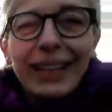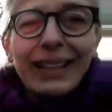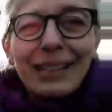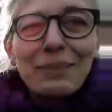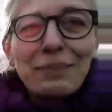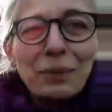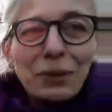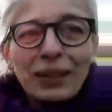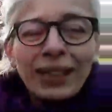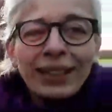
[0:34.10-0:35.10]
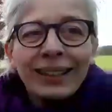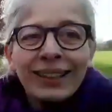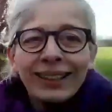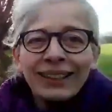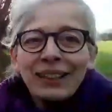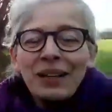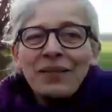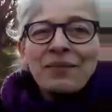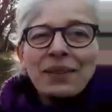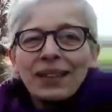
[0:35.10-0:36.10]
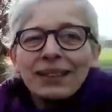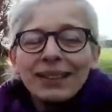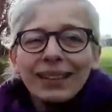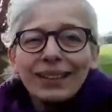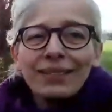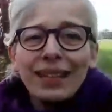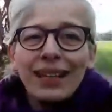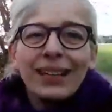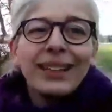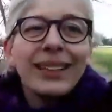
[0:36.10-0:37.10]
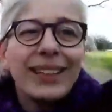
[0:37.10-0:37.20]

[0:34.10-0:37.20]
little walk. There you are.